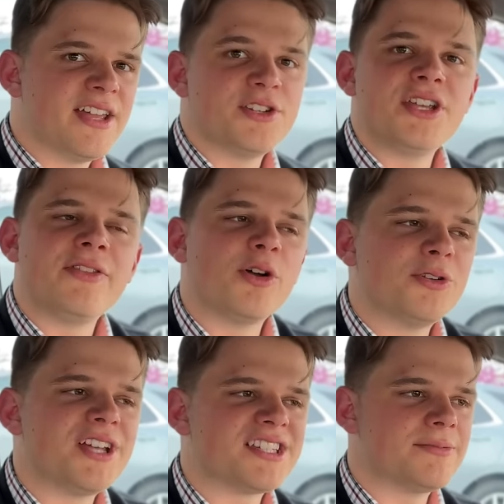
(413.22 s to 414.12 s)
You see, in the Old
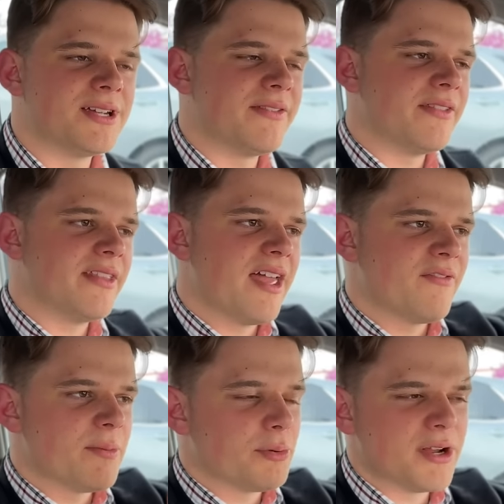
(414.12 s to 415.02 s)
Testament,
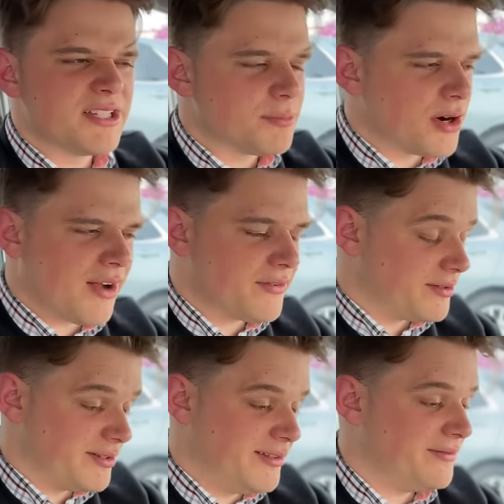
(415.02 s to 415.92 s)
every priest, prophet,
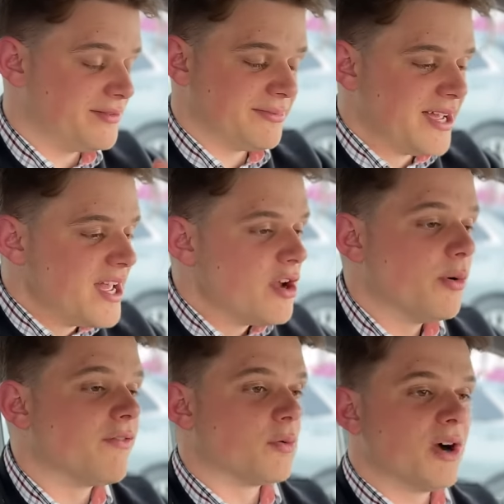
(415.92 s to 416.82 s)
even
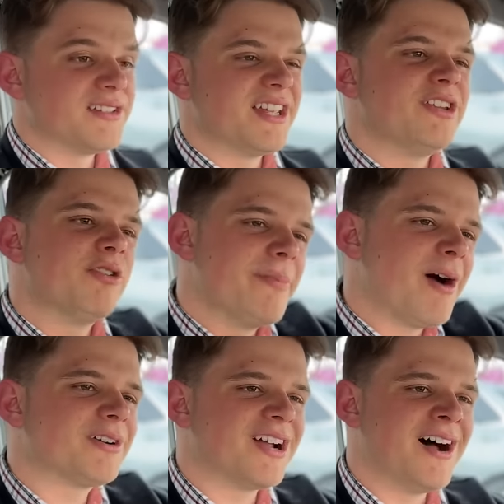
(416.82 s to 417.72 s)
whoever it was, they knew
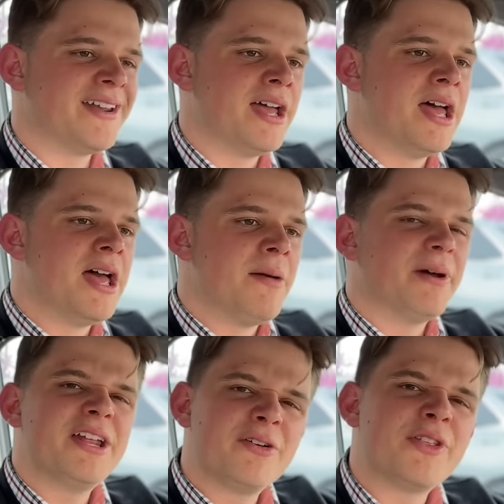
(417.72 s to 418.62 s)
about God.
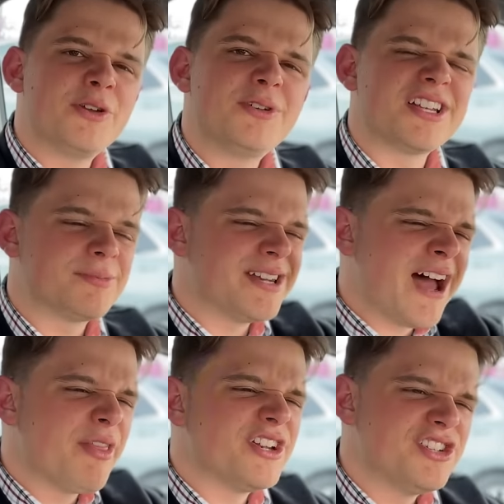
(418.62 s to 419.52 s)
But here in the New Testament,
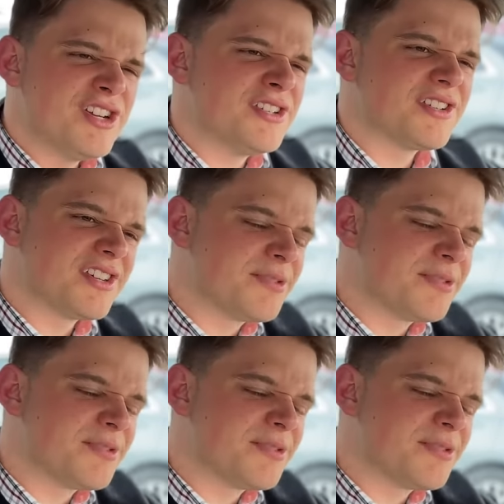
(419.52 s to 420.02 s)
now that Jesus has